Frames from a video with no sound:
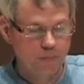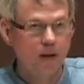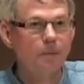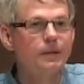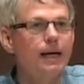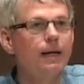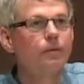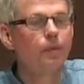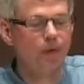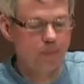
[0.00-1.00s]
Come
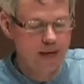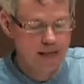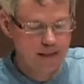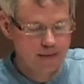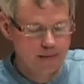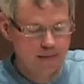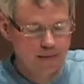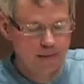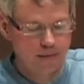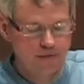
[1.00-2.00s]
down with the rain.
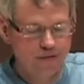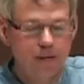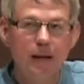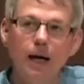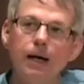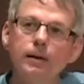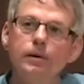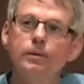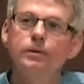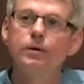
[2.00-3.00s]
Fill
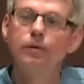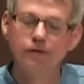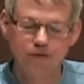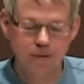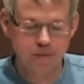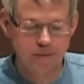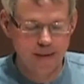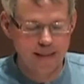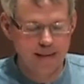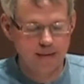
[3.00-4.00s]
hollows, overflow
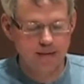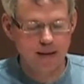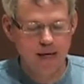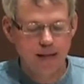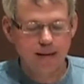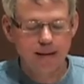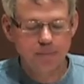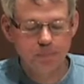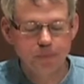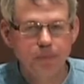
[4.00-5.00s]
drains. Let
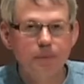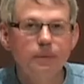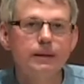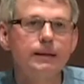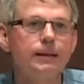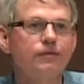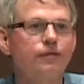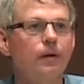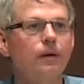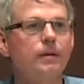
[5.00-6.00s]
it pool until it
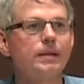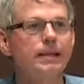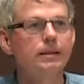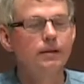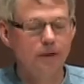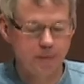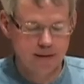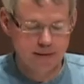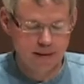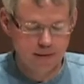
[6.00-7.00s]
falls into
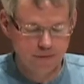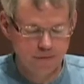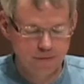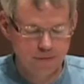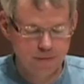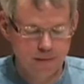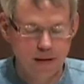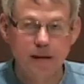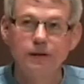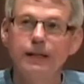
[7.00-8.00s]
itself,
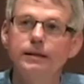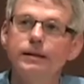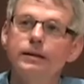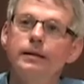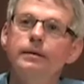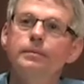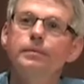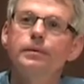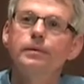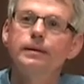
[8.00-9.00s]
changing
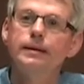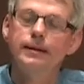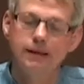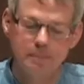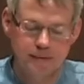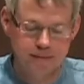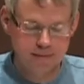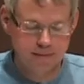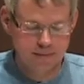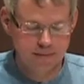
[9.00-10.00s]
timber as it
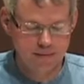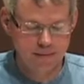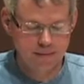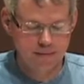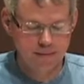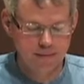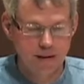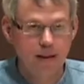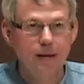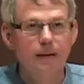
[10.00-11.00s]
deepens.
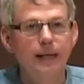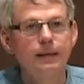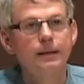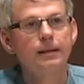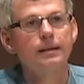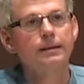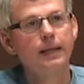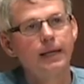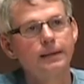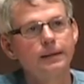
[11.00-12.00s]
Let
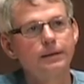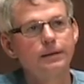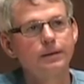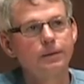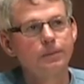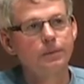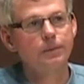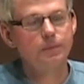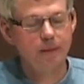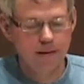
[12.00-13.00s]
sadness
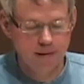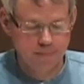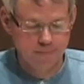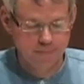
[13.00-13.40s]
rule me.